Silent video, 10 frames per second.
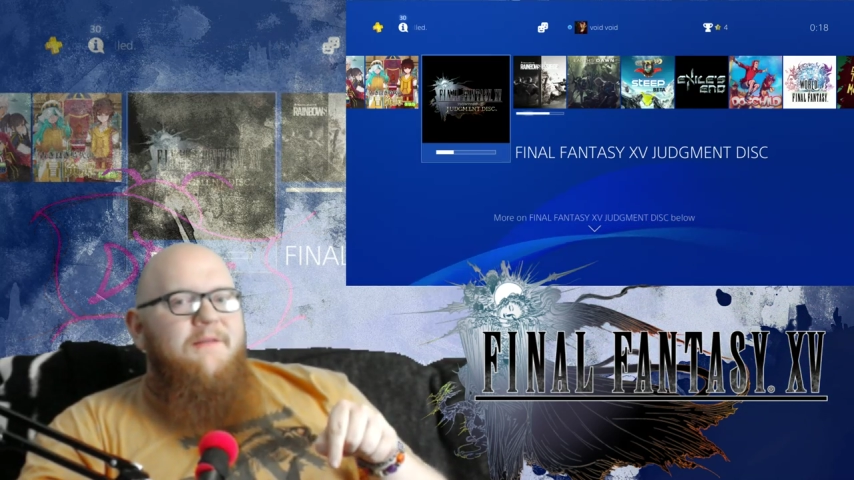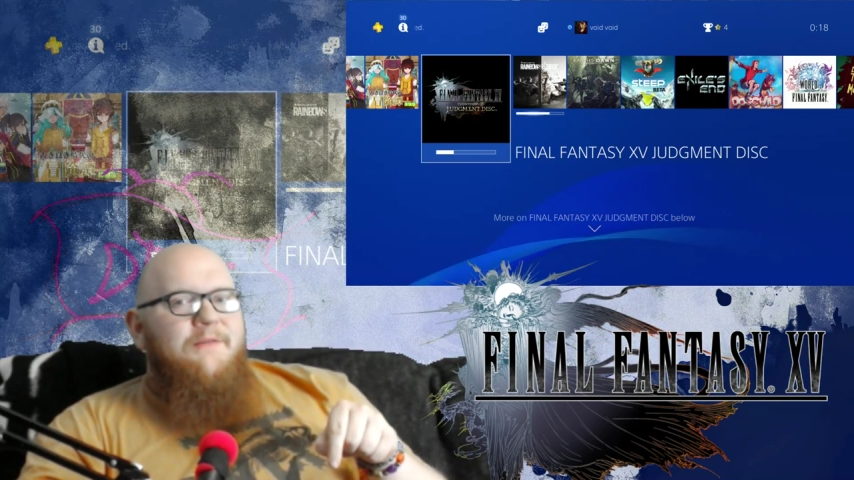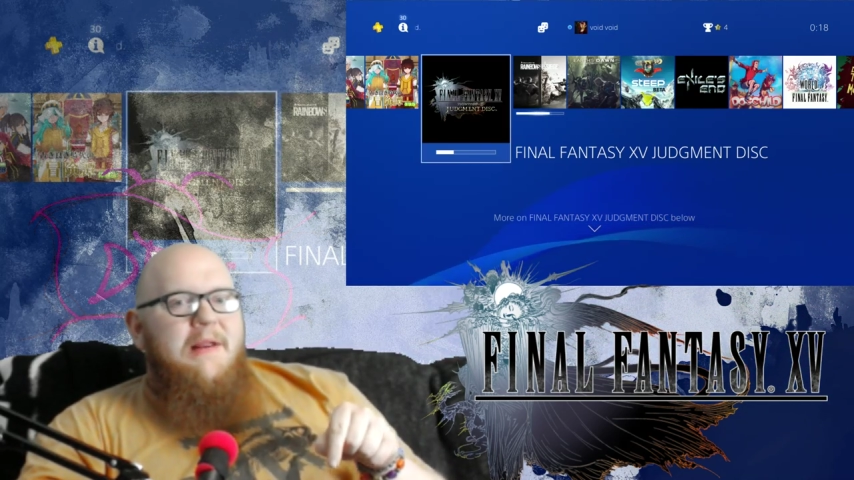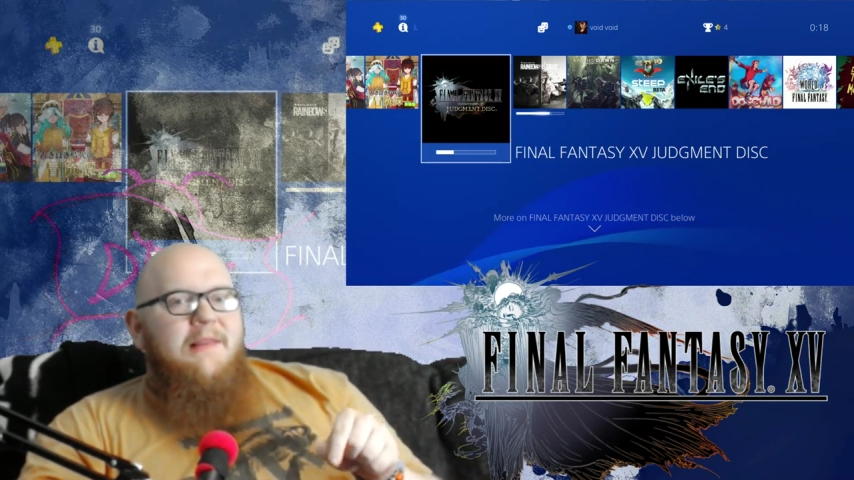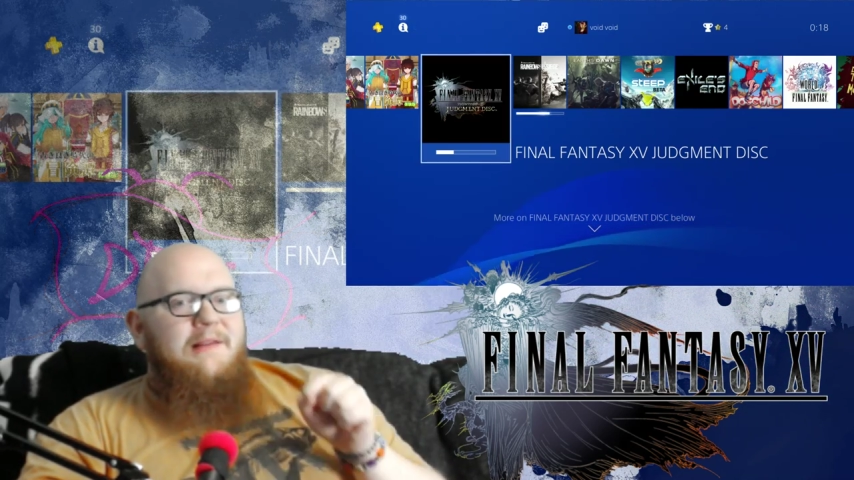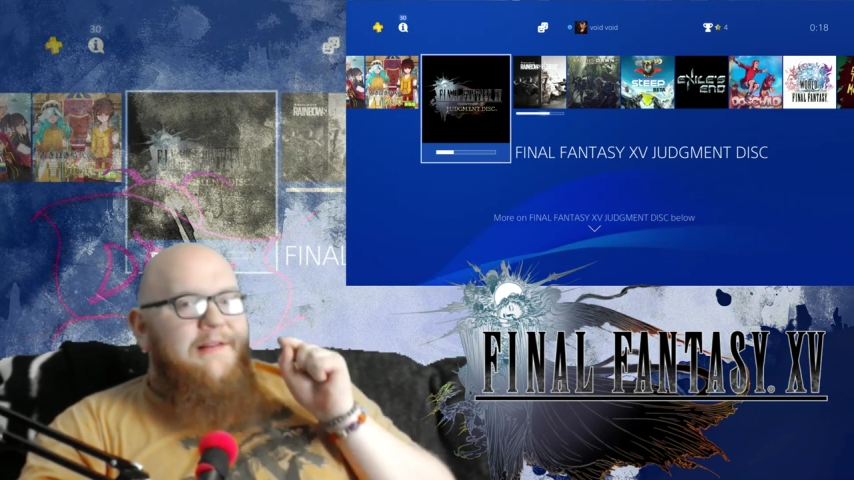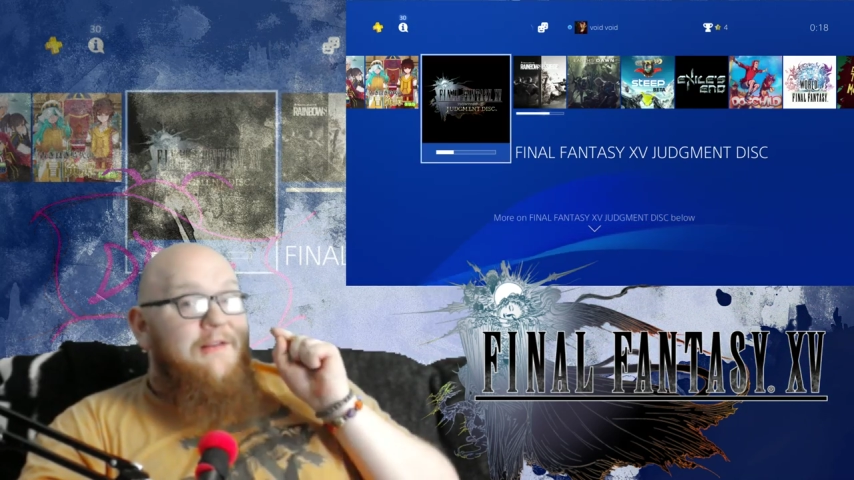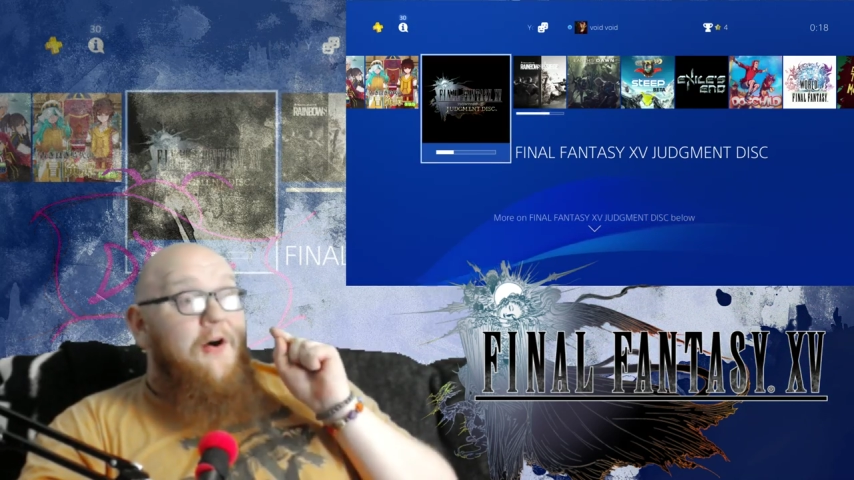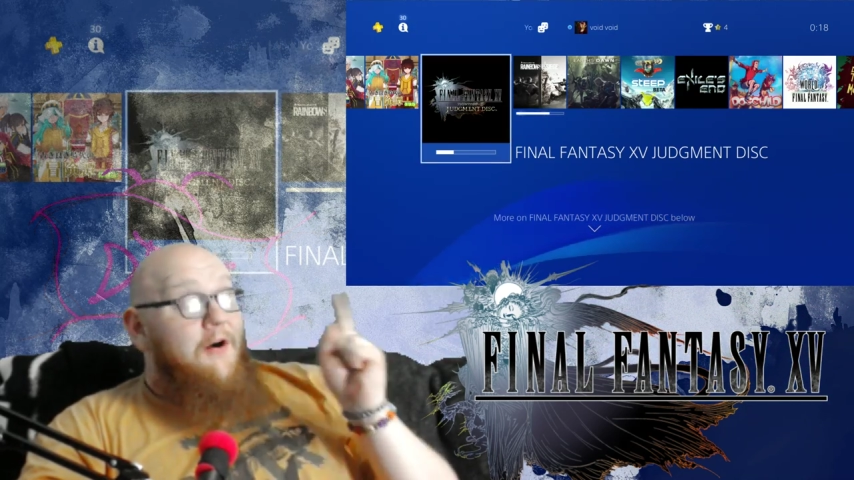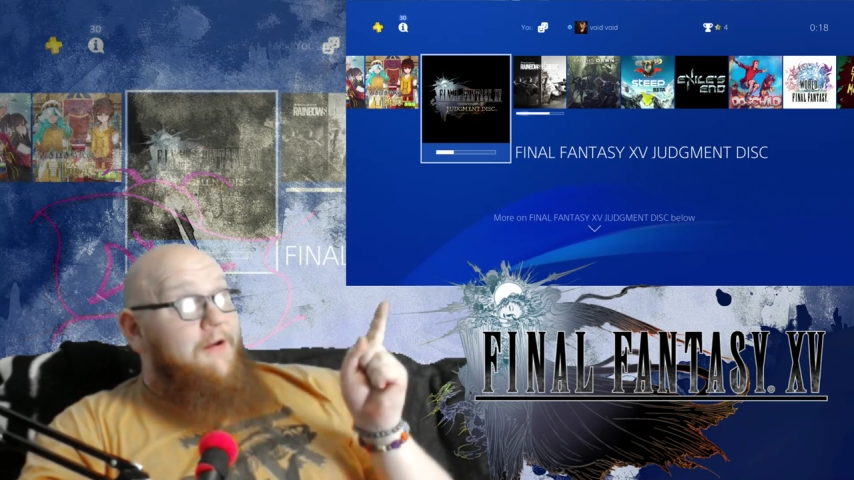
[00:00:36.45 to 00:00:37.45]
for me. This is
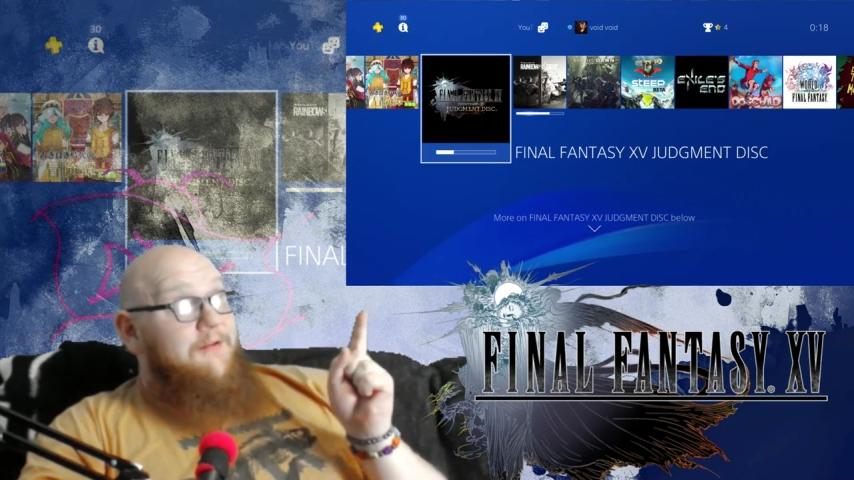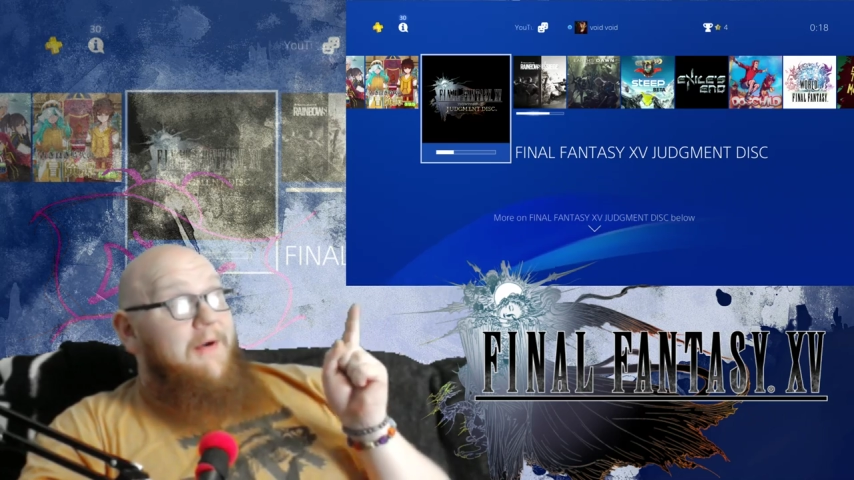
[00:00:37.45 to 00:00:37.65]
awesome.